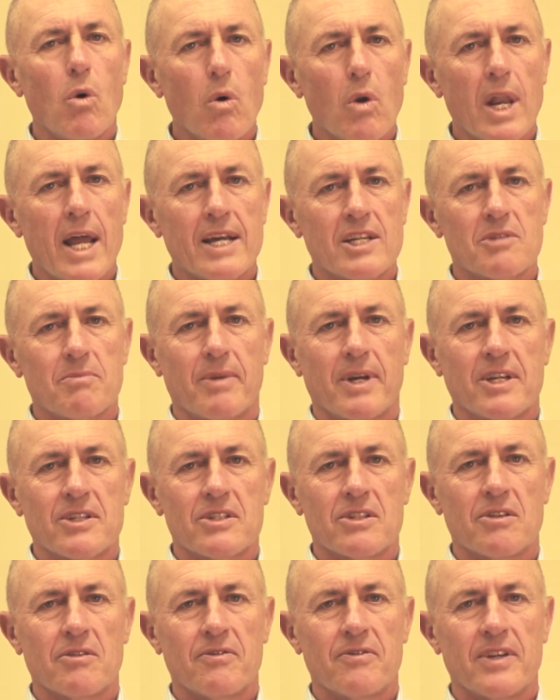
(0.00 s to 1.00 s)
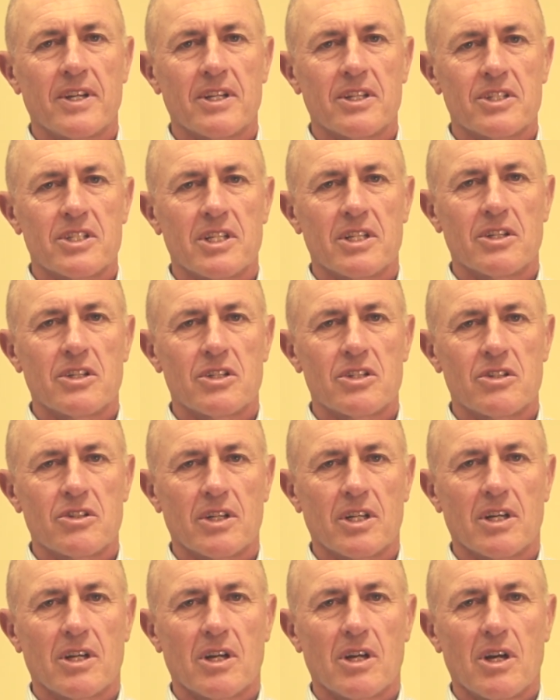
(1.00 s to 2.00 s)
all aspects of the fitness
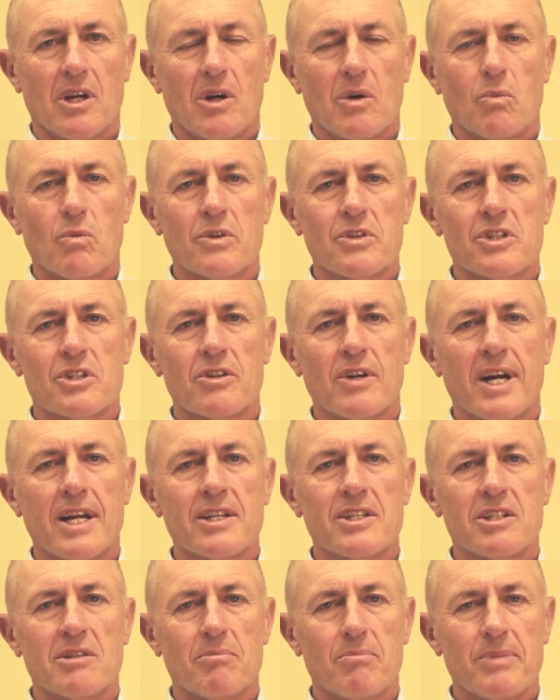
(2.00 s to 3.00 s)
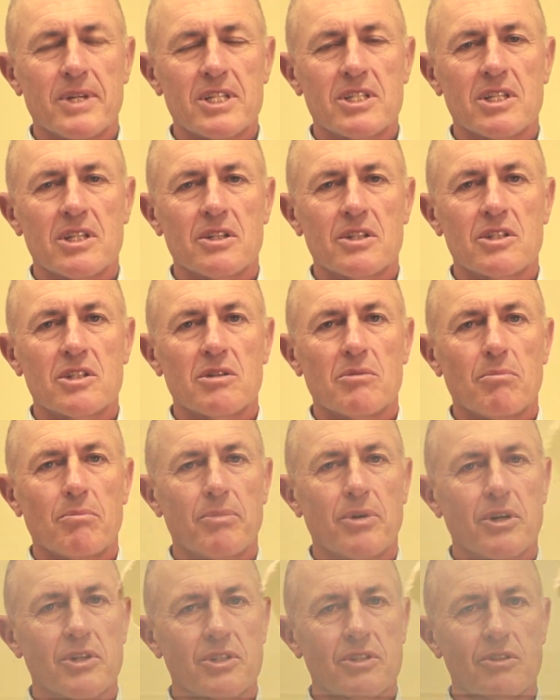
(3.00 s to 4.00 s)
industry, with strands in business,
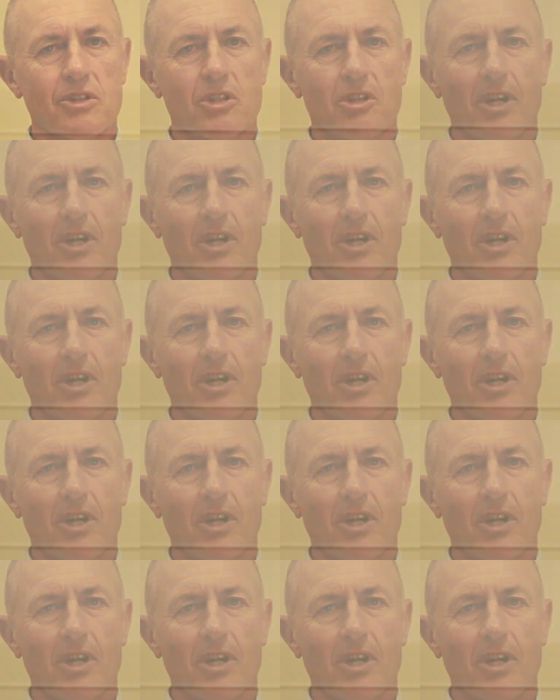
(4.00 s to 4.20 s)
personal